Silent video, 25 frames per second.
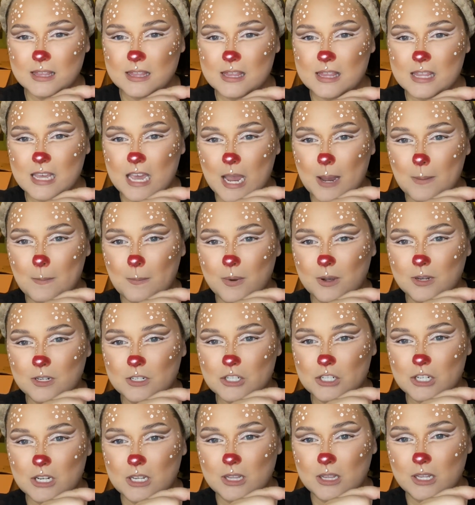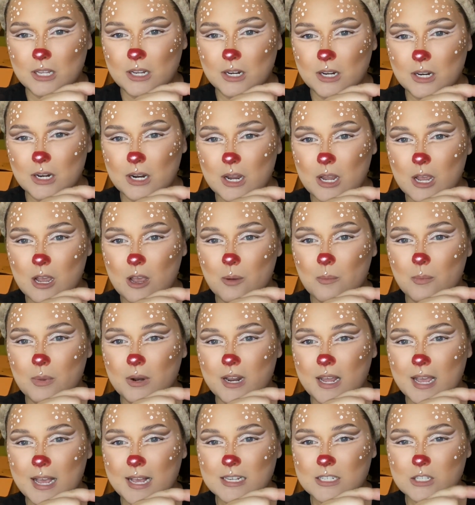that much in there, but
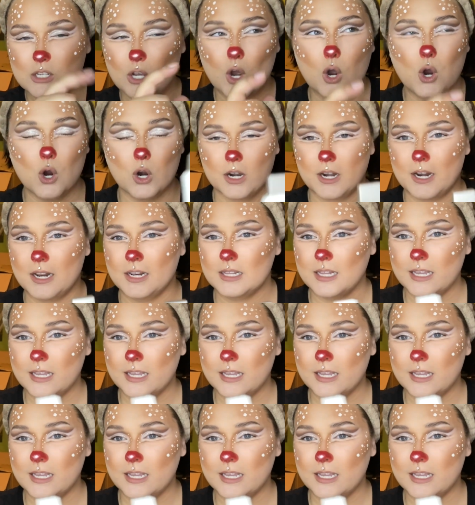it has hardened.